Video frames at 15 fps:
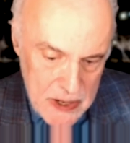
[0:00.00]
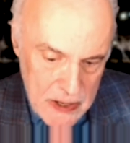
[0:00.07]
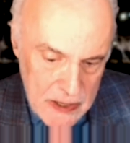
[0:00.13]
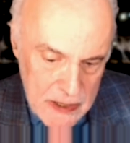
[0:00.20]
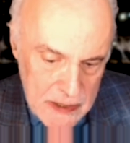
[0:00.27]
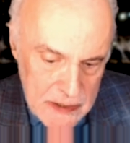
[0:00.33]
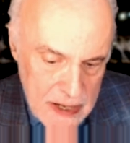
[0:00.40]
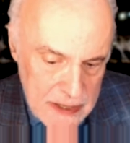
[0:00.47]

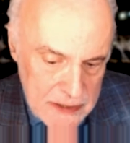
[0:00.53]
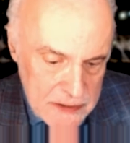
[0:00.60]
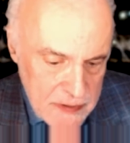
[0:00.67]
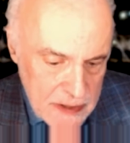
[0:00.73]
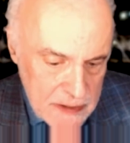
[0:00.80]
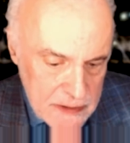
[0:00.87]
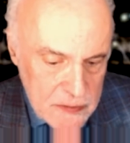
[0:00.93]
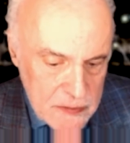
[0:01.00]
America in the Age of
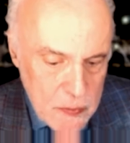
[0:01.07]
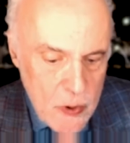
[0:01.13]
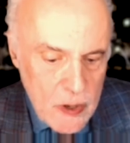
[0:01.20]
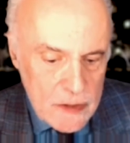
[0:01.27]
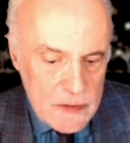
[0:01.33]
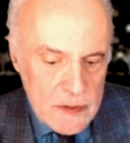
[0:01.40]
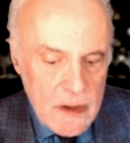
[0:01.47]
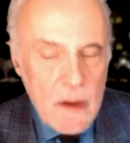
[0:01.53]
Endless
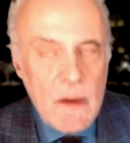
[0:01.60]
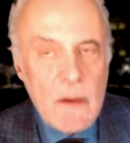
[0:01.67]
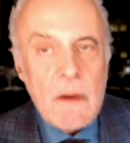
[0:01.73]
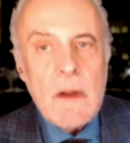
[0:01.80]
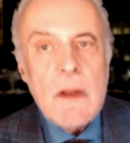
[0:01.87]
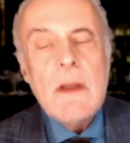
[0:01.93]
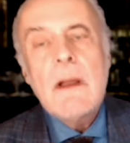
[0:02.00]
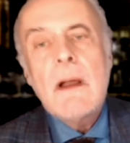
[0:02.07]
War.
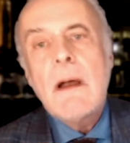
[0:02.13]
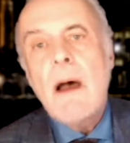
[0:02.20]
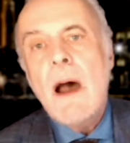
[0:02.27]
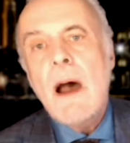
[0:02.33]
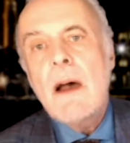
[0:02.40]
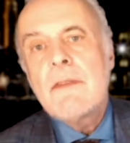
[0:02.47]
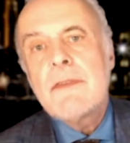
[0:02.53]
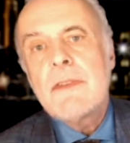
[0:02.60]
So,
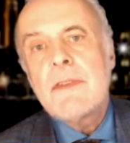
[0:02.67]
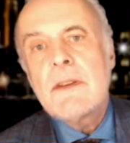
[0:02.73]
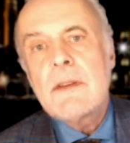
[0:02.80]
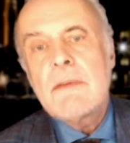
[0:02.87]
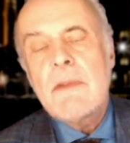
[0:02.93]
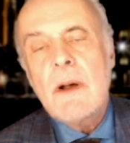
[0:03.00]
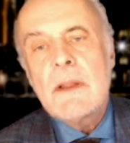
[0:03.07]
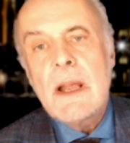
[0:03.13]
uh, first
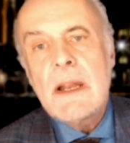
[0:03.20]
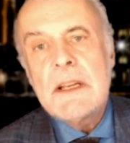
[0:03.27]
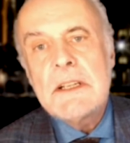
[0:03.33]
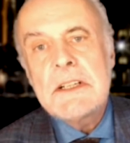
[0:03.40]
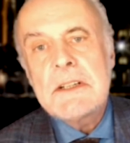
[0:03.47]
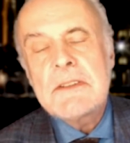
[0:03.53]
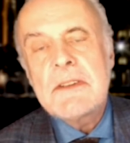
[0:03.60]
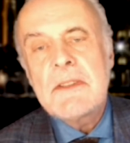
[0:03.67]
of all, Danny
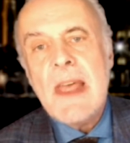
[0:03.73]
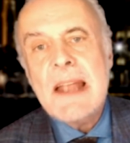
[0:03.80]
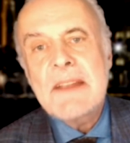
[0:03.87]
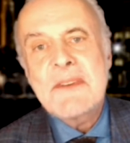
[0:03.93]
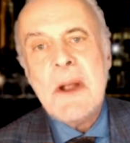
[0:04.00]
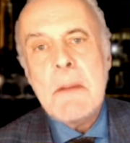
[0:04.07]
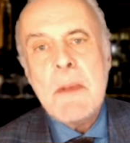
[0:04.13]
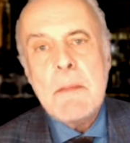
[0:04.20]
Sjursen, thanks
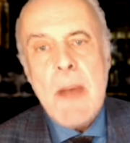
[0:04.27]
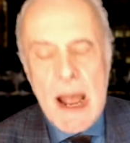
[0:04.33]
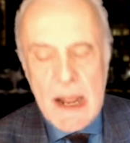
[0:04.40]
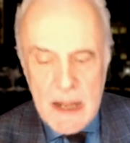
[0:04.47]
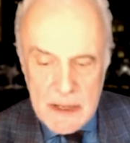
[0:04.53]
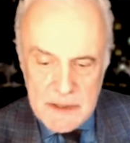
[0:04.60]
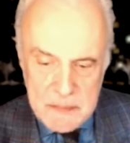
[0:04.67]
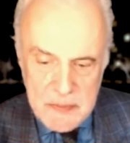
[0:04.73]
for coming
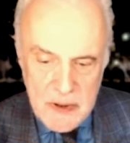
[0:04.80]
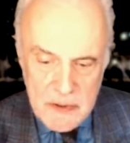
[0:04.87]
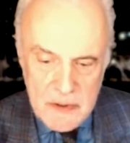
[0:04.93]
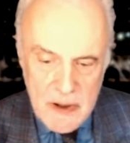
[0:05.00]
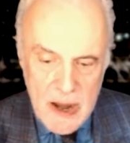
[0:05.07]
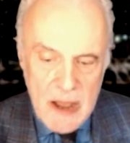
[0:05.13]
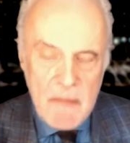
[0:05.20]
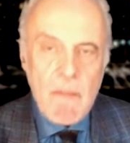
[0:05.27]
back on the
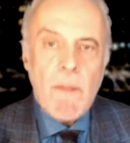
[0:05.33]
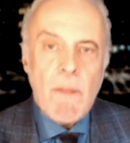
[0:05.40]
program.